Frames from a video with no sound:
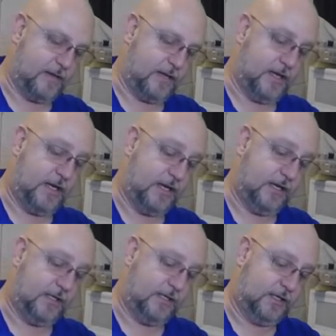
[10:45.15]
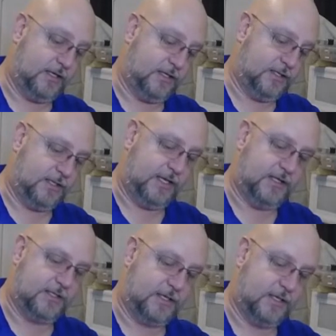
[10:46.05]
and it isn't
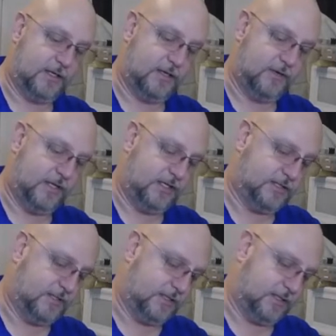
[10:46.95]
easy. You know, it isn't